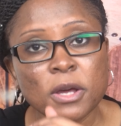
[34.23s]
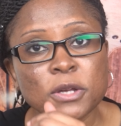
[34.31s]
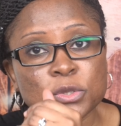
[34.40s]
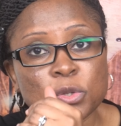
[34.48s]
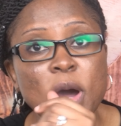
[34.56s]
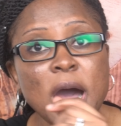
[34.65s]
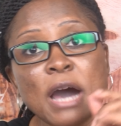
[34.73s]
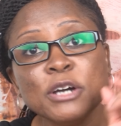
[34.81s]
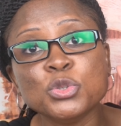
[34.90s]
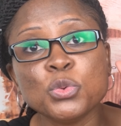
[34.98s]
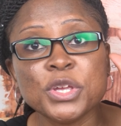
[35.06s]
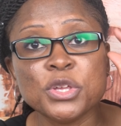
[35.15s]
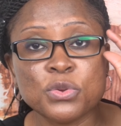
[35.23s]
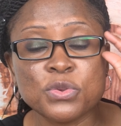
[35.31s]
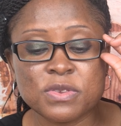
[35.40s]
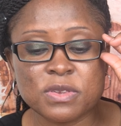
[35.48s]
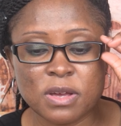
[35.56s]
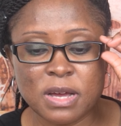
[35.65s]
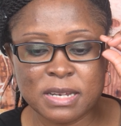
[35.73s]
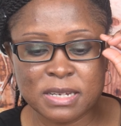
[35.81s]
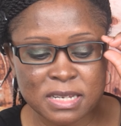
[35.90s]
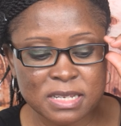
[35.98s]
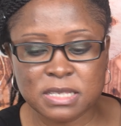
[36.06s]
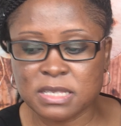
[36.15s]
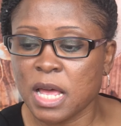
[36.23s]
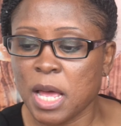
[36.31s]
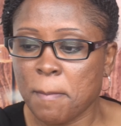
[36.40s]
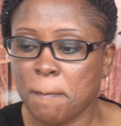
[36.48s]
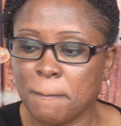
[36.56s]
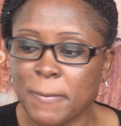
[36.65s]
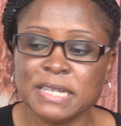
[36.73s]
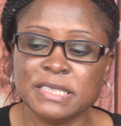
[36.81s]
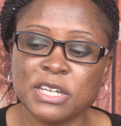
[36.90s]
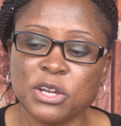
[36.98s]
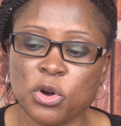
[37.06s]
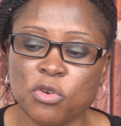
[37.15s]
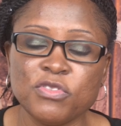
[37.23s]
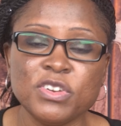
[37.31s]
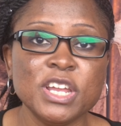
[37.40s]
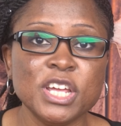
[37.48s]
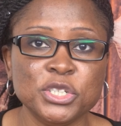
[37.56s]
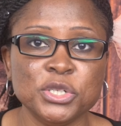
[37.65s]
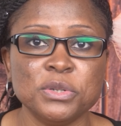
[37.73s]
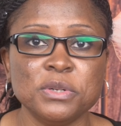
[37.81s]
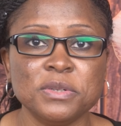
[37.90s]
So how do we use this magic of nature,